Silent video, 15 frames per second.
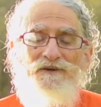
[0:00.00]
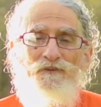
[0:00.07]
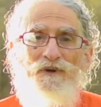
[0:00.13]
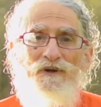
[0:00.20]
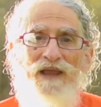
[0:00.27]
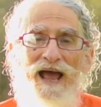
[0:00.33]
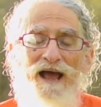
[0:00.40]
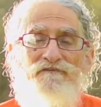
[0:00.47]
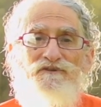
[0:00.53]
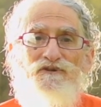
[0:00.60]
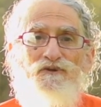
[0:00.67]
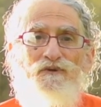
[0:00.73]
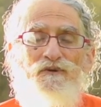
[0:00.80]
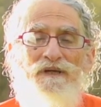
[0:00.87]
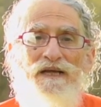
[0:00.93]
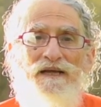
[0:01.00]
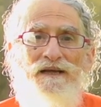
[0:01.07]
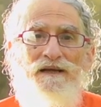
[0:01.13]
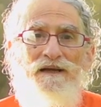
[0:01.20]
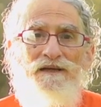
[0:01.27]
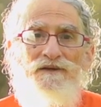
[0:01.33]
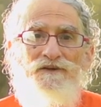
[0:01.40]
will have to
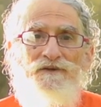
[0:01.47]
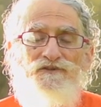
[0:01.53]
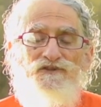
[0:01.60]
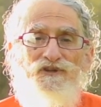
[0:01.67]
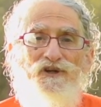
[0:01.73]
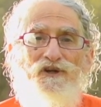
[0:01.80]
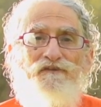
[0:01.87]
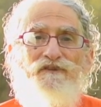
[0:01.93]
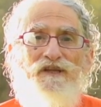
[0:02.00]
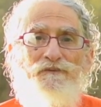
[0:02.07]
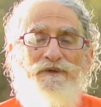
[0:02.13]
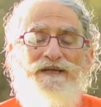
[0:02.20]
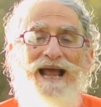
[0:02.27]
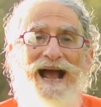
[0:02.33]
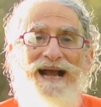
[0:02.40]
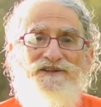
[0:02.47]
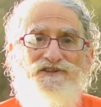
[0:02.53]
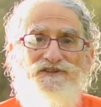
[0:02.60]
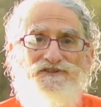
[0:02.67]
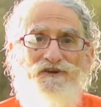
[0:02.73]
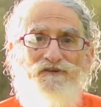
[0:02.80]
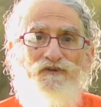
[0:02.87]
serve the
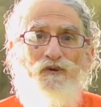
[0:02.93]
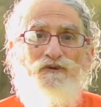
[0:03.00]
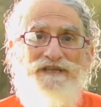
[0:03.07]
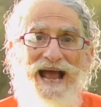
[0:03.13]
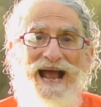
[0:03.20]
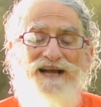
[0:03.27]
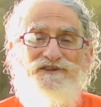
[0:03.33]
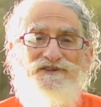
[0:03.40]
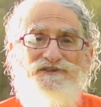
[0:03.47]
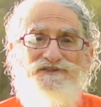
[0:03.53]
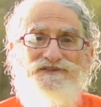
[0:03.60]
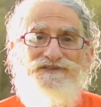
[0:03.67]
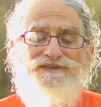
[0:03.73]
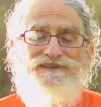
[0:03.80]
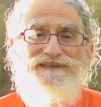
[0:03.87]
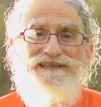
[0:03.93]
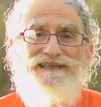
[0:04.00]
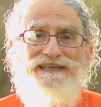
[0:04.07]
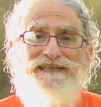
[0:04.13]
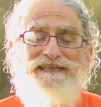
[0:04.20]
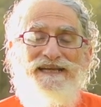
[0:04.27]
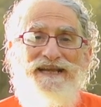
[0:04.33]
reactions of those actions
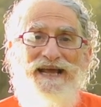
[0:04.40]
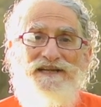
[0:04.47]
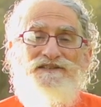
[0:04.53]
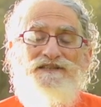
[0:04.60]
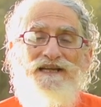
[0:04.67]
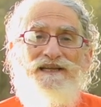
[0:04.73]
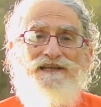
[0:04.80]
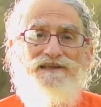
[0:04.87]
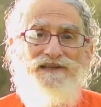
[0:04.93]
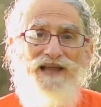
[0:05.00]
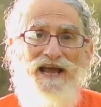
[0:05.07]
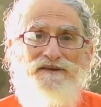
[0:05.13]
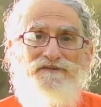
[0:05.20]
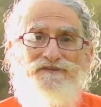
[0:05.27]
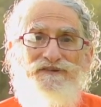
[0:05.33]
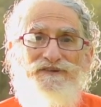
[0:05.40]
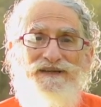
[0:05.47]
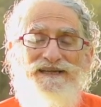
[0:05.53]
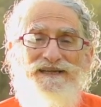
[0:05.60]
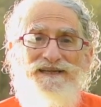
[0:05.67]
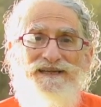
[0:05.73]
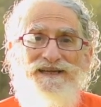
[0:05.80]
in the next life.
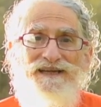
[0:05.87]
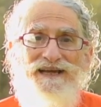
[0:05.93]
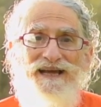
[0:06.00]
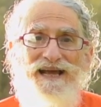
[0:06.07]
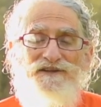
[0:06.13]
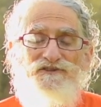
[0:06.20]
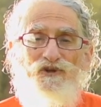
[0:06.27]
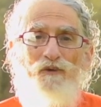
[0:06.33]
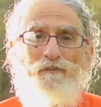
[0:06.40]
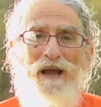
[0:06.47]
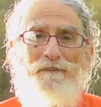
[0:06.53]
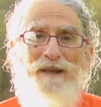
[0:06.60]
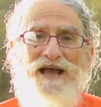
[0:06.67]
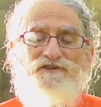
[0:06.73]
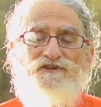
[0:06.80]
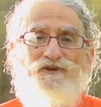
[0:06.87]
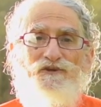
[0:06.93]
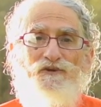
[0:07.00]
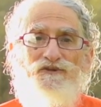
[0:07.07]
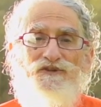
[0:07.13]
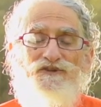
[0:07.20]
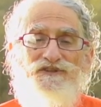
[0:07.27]
And so my master
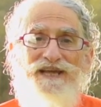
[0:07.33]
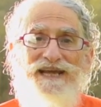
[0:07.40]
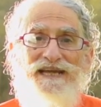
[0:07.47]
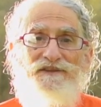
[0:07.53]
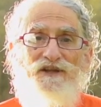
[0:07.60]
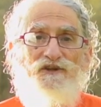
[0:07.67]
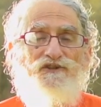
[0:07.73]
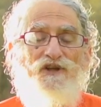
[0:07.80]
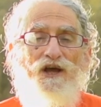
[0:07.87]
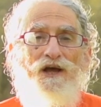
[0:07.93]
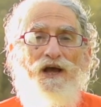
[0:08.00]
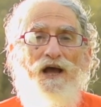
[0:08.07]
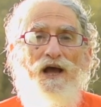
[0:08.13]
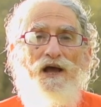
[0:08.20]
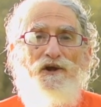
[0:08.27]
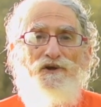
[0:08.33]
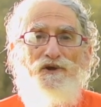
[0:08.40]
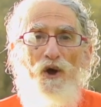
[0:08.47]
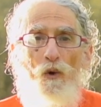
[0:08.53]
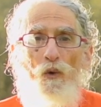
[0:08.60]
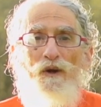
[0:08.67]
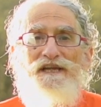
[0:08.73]
used to say, there's
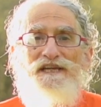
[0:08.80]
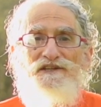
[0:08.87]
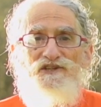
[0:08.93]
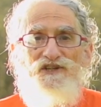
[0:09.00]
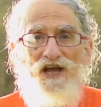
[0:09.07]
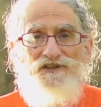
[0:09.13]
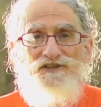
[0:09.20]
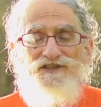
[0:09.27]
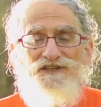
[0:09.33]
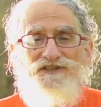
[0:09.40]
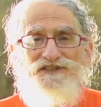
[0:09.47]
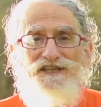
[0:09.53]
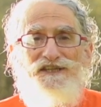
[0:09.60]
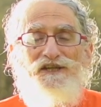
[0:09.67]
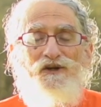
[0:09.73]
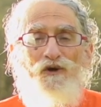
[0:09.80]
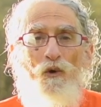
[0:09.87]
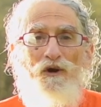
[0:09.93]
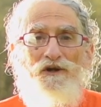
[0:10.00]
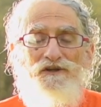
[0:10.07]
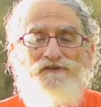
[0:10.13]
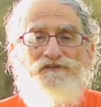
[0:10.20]
no injustice in the
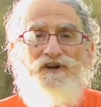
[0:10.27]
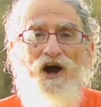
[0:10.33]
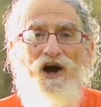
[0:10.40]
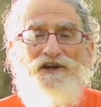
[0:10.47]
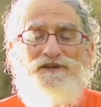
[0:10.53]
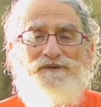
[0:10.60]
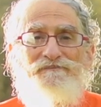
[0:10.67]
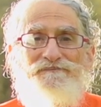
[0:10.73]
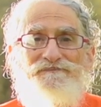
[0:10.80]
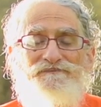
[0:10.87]
court of God.